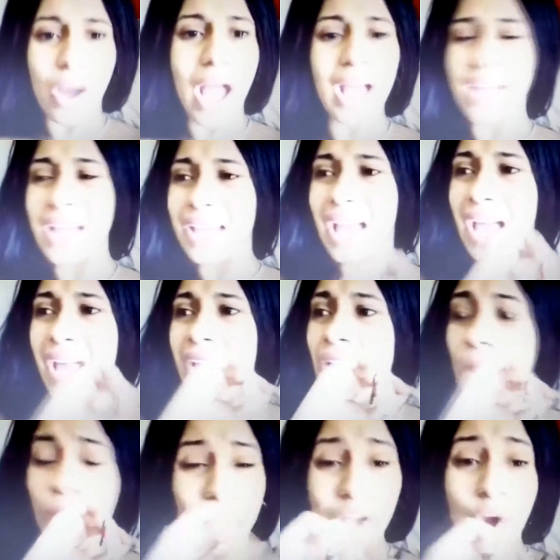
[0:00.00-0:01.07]
I could get,
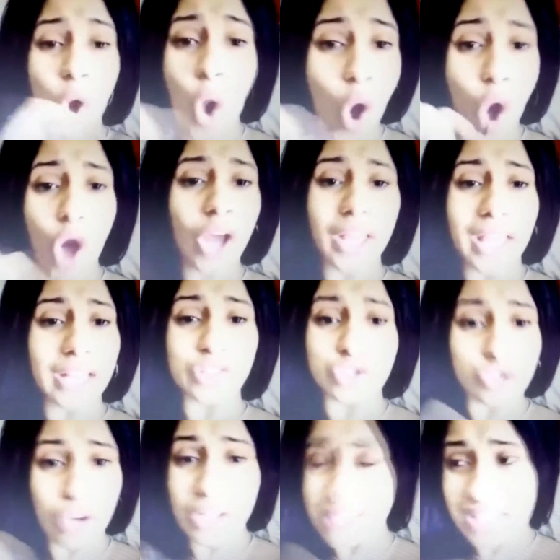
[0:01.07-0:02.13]
we could all get
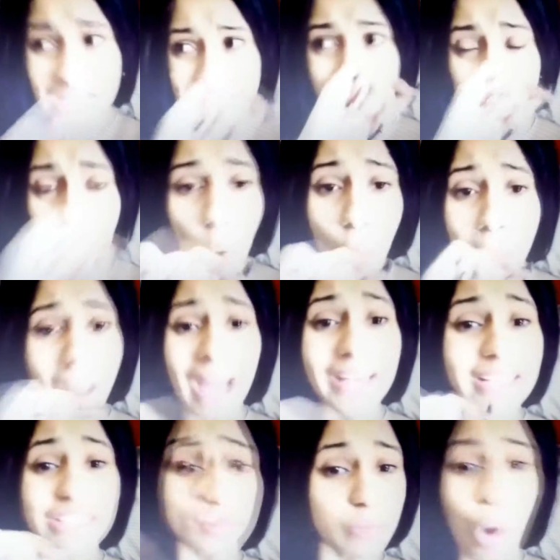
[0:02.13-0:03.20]
drug tests.
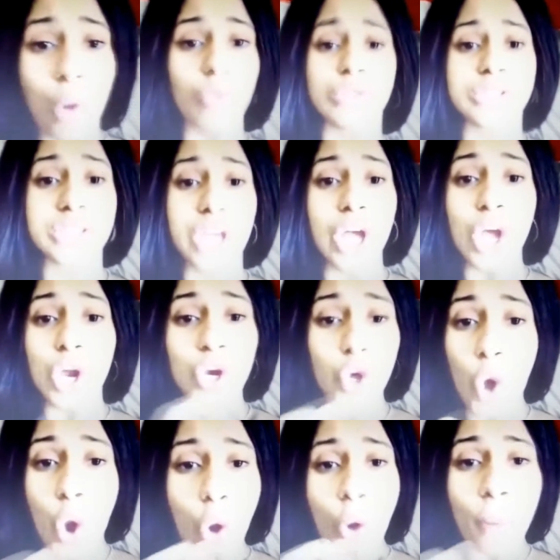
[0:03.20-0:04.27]
Nobody smokes.
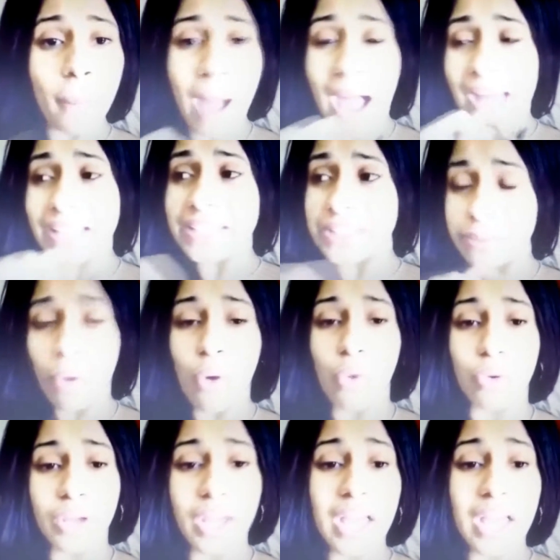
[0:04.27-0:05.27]
Nobody smokes.